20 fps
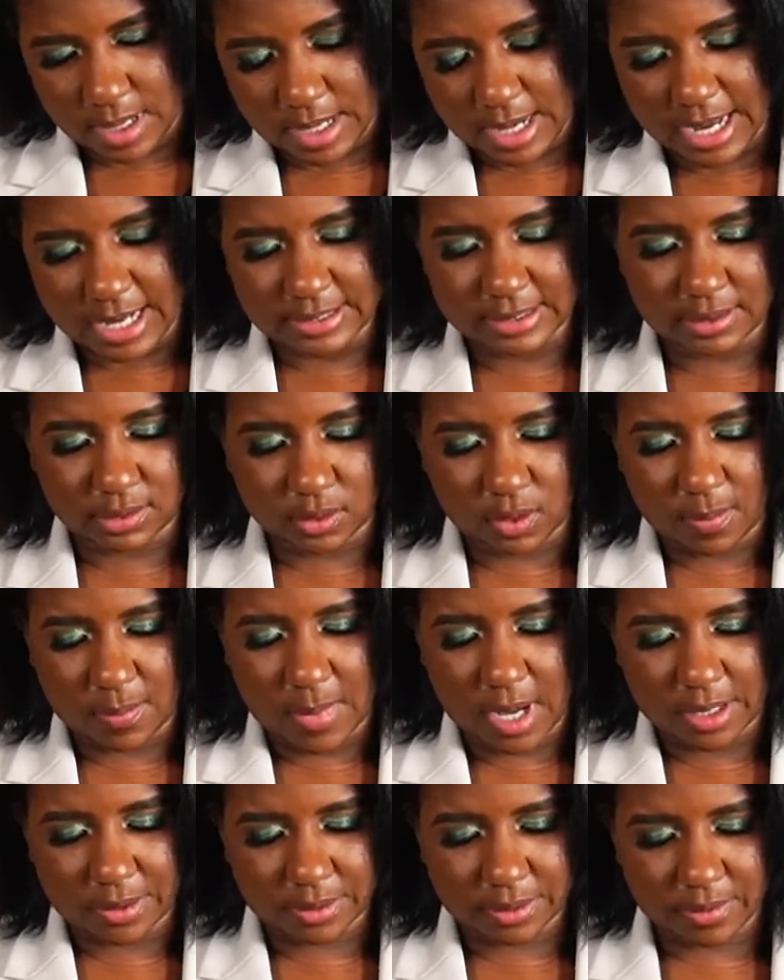Has a little
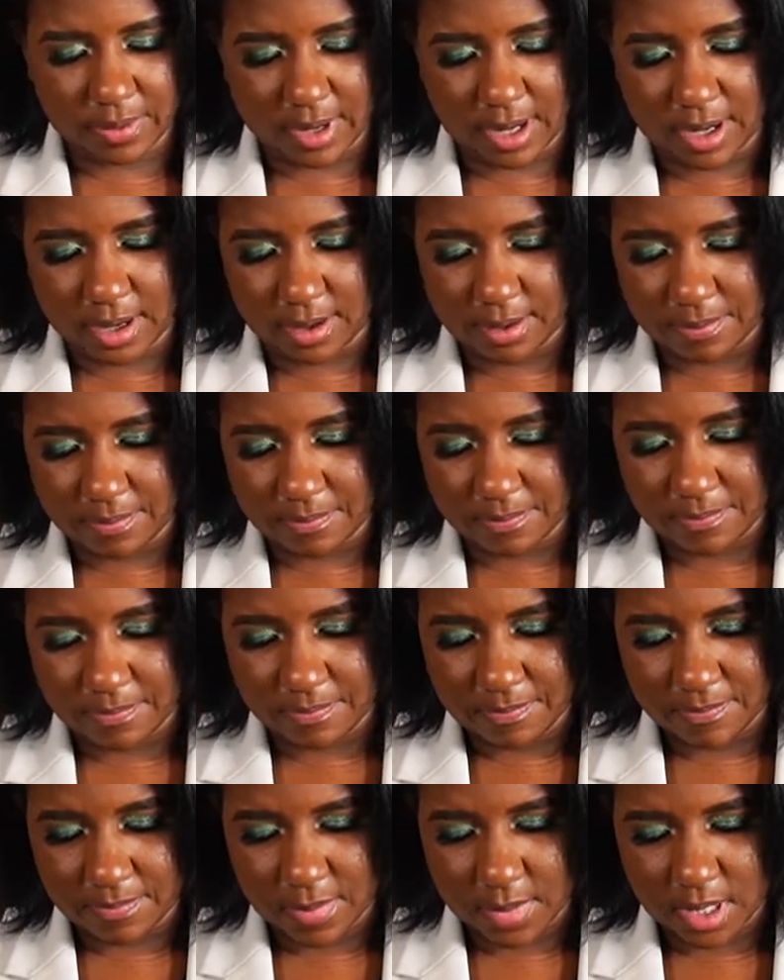monogram
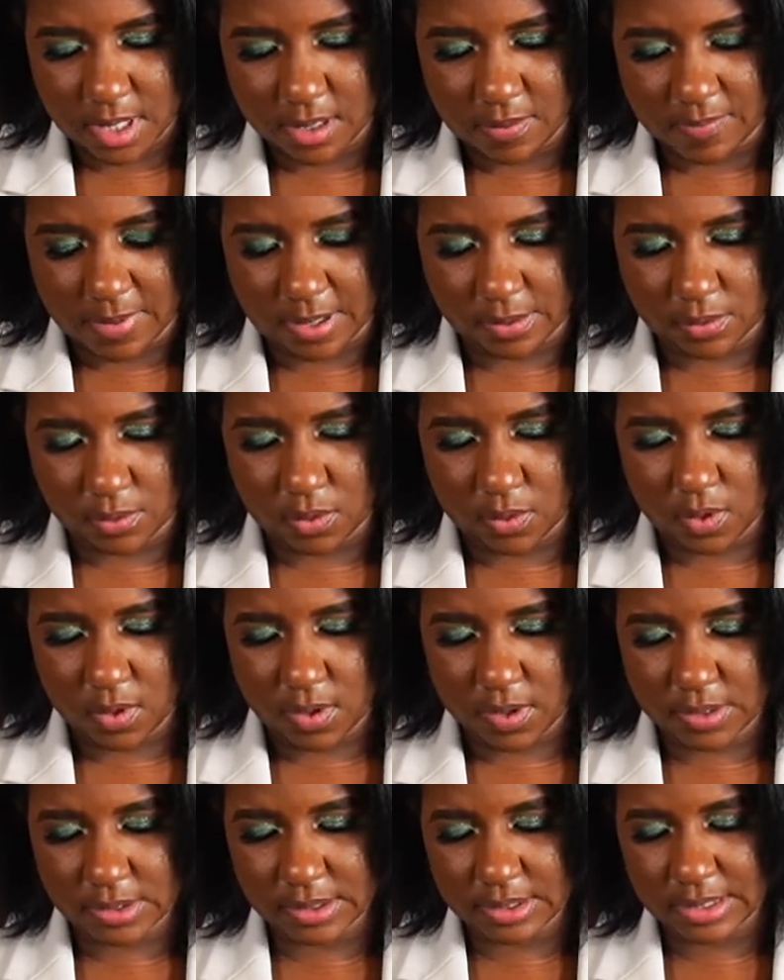of Michael
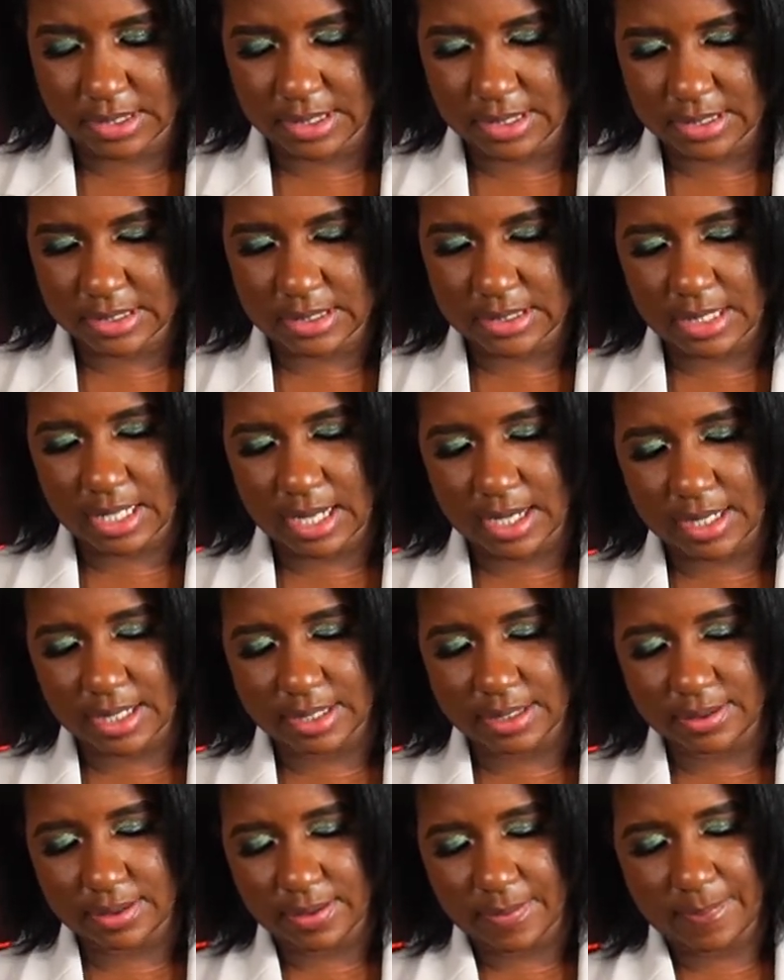Kors on the
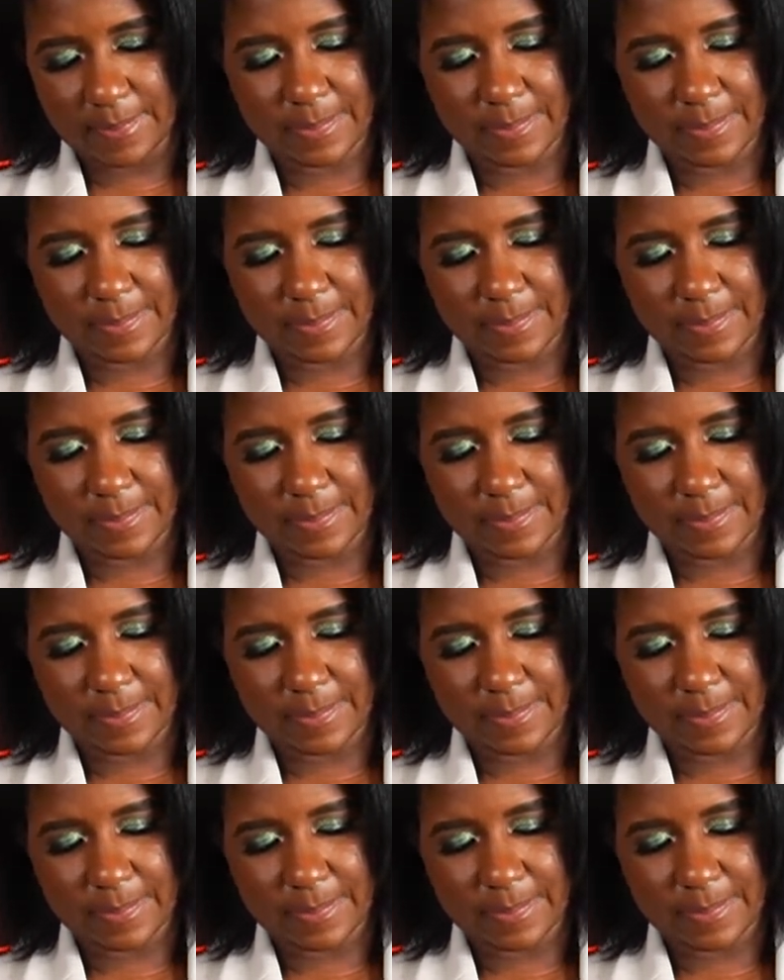inside.